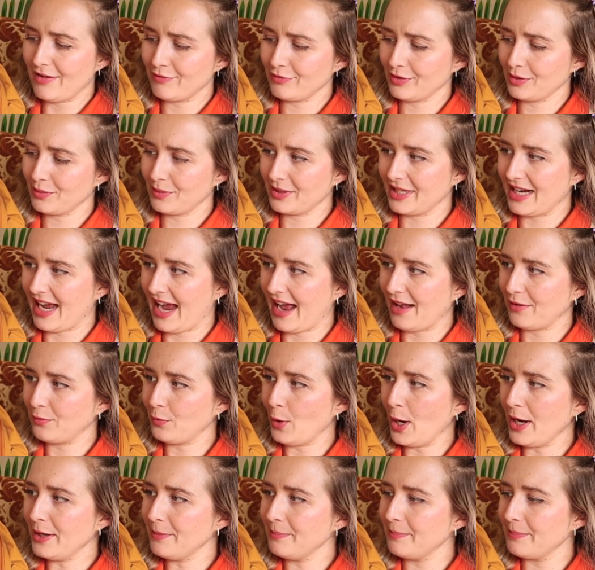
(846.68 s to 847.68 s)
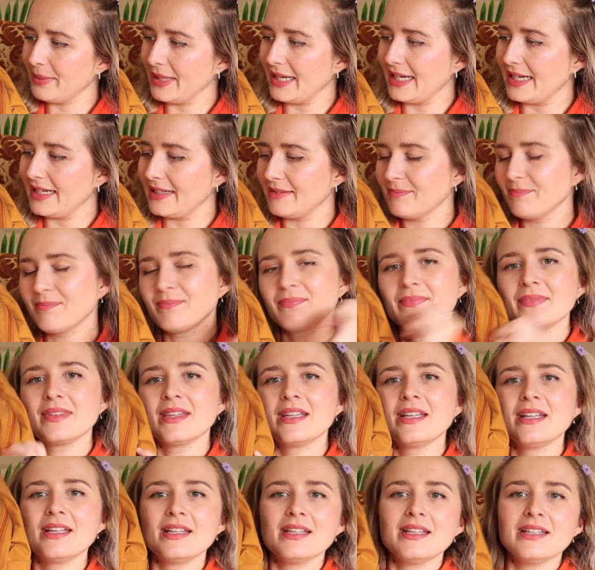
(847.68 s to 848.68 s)
everyone had one, but
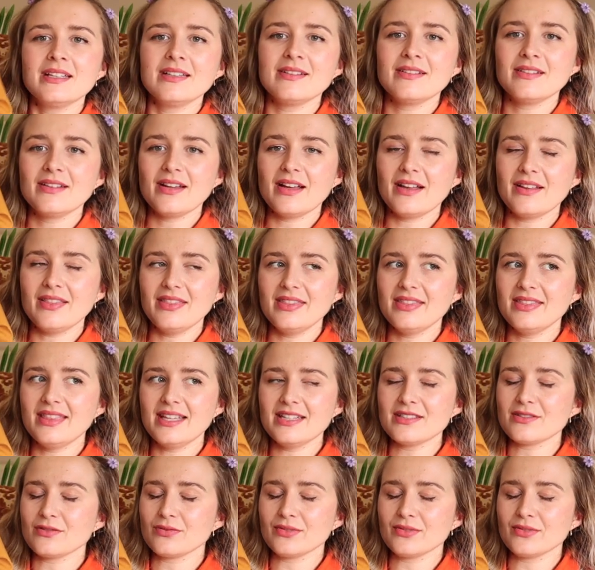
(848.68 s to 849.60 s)
there's